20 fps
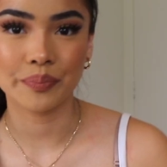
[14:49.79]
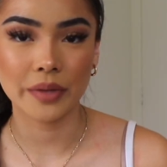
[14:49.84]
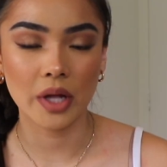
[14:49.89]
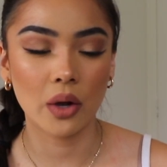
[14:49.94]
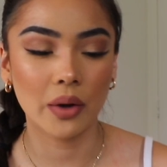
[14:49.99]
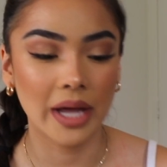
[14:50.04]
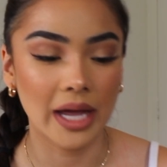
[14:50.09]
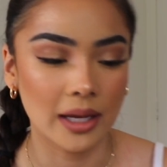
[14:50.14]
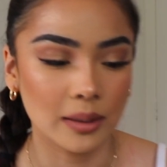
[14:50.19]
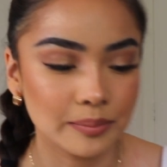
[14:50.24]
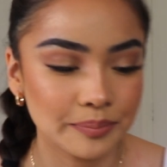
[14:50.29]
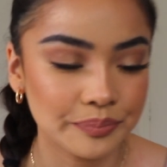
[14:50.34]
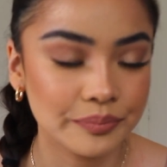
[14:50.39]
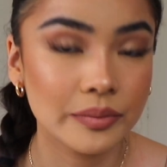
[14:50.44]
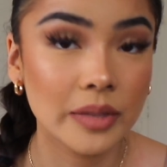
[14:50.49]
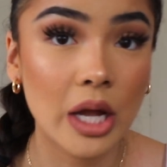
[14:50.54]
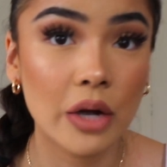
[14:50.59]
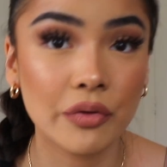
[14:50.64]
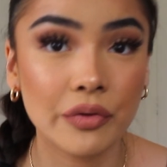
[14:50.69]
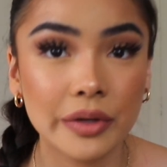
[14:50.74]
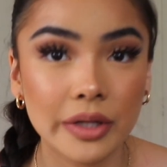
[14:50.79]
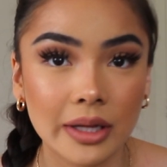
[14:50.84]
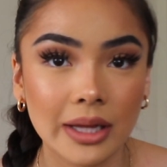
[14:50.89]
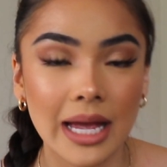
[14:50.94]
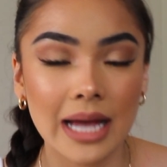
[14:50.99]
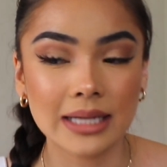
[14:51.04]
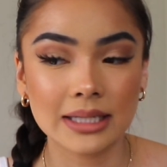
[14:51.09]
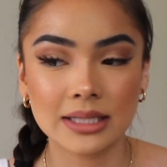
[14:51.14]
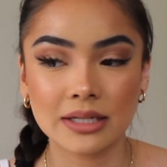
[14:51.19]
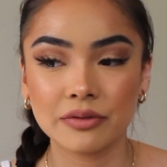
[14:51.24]
Okay, now for the
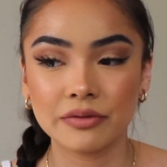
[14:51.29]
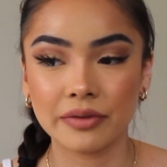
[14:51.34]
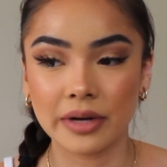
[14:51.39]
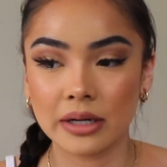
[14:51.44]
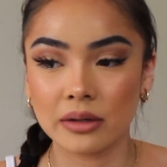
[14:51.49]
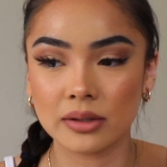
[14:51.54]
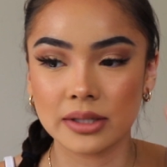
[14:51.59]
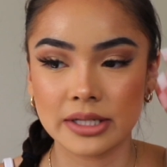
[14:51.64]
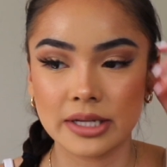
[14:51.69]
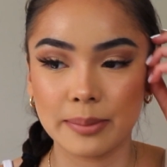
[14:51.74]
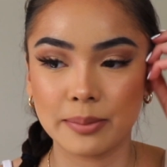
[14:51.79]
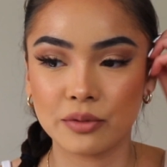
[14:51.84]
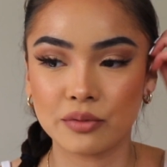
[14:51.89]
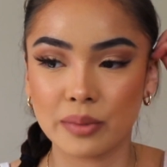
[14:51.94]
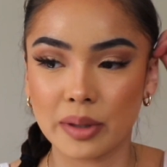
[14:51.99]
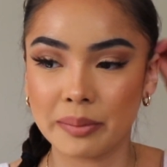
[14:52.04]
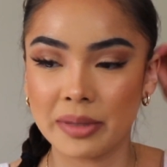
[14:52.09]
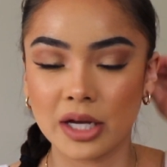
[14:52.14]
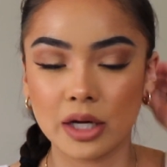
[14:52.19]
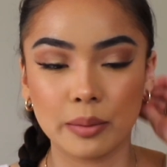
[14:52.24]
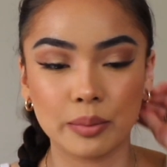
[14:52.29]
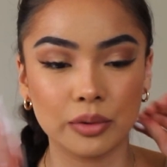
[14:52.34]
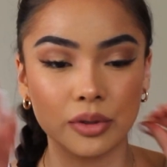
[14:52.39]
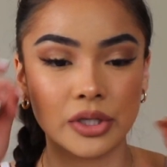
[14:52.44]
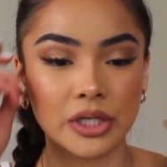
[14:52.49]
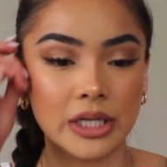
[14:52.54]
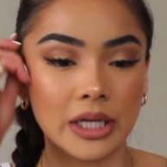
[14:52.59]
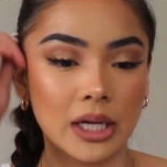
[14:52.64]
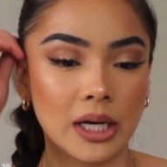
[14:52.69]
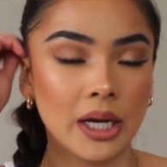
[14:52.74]
last and final step of my makeup
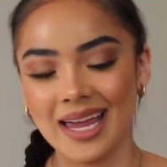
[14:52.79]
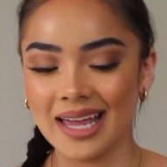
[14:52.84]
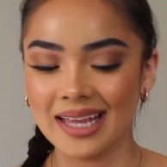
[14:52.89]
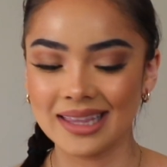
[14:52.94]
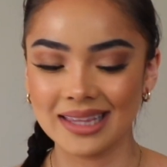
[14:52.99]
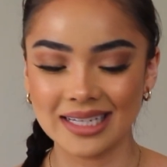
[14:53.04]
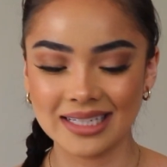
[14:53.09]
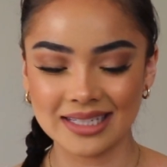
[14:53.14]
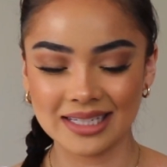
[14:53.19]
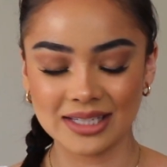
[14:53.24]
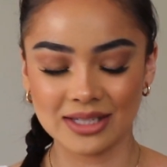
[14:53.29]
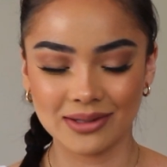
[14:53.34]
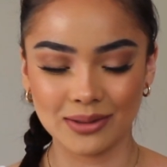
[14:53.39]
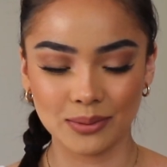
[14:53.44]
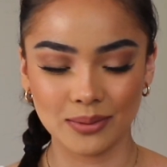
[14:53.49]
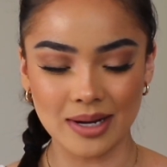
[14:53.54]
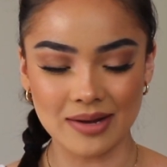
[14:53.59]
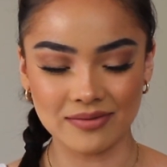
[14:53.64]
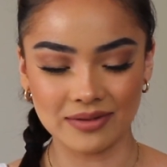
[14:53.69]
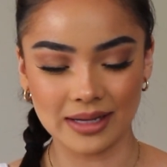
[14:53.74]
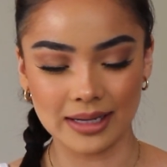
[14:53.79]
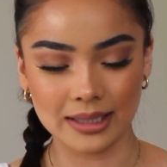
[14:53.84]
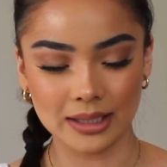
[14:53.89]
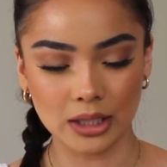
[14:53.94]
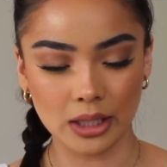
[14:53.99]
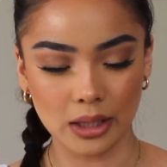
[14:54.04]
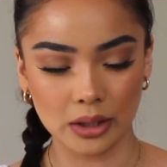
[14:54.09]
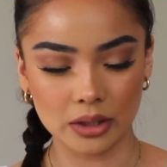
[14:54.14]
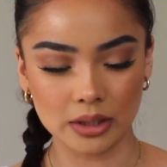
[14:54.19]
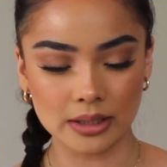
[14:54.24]
routine, this is the Revlon
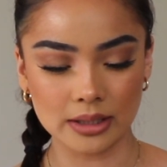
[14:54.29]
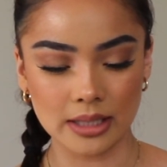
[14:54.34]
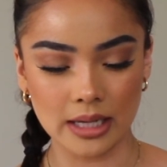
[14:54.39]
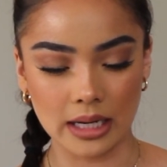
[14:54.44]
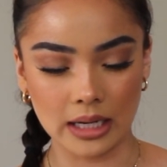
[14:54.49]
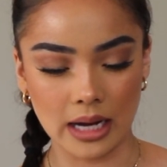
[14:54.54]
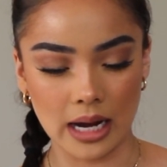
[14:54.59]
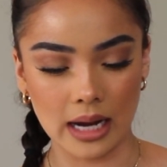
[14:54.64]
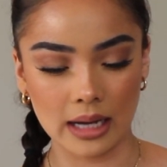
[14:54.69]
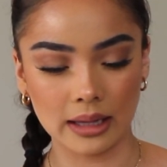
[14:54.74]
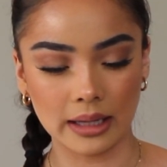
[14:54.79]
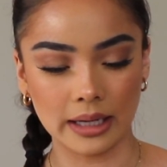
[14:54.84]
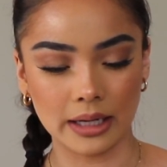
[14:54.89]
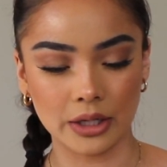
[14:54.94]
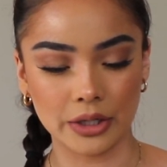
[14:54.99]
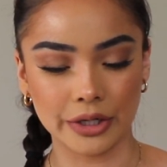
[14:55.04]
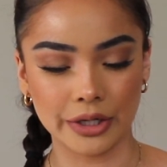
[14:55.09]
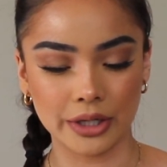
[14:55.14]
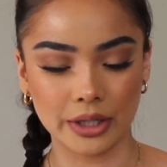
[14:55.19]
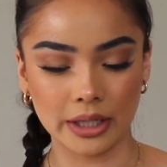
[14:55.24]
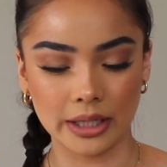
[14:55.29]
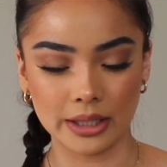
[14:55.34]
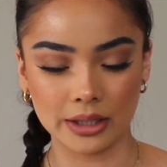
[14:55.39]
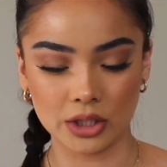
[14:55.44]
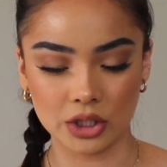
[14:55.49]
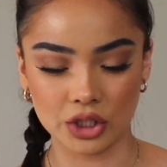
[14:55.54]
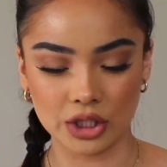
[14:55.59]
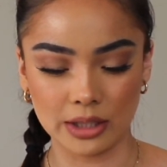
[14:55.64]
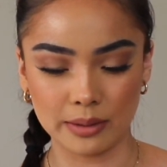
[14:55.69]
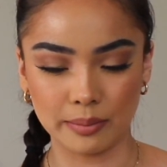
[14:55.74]
Color Stay eyeliner in
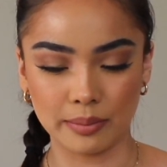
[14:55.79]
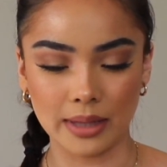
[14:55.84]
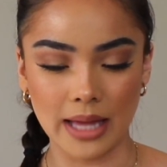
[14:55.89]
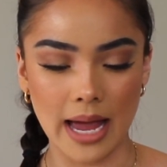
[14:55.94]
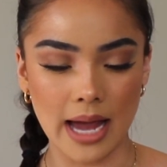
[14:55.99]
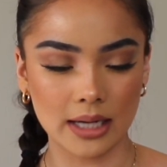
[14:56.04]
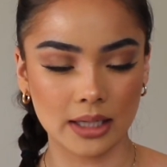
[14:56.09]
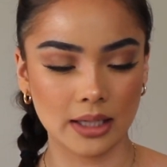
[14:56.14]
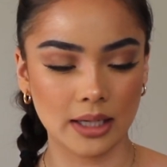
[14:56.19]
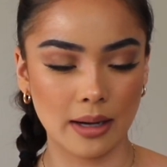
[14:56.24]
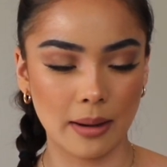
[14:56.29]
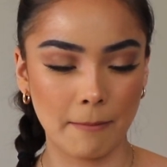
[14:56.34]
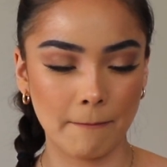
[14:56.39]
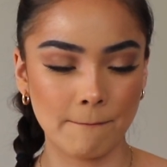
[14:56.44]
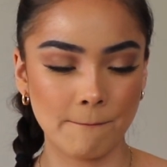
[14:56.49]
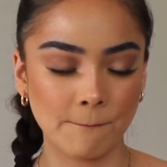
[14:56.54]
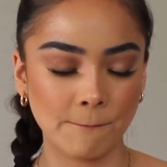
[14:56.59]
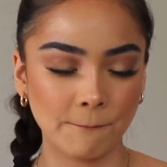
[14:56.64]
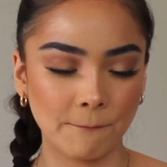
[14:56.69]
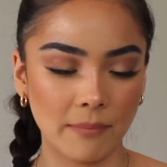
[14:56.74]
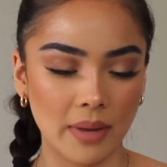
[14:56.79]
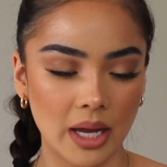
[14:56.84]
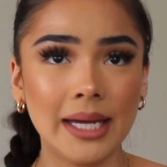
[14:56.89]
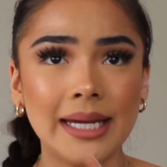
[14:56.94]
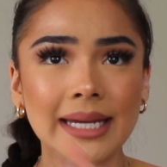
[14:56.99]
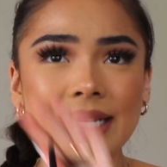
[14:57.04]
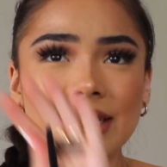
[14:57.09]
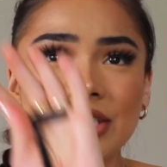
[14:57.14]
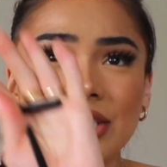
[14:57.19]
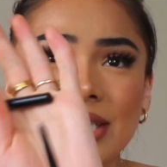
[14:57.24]
the shade Black.
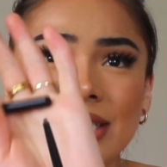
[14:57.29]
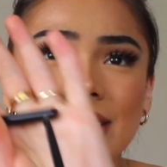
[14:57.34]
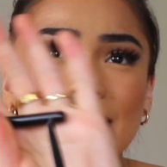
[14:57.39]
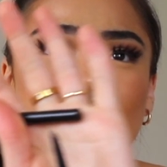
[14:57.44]
He's just